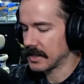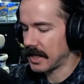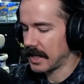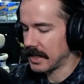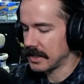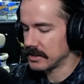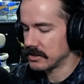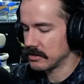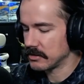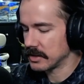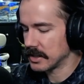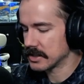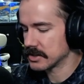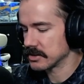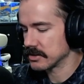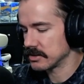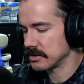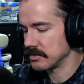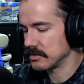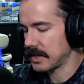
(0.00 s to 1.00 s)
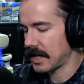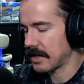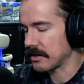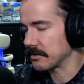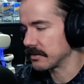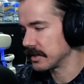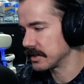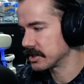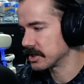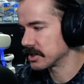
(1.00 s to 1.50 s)
hey, do this or do that, or
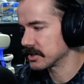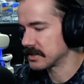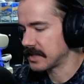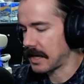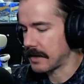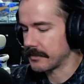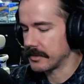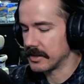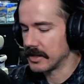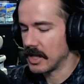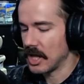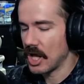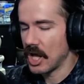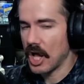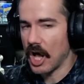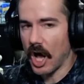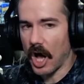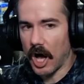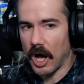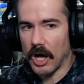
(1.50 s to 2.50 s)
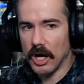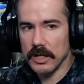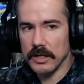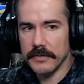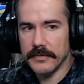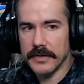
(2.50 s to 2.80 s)
this just happened, all of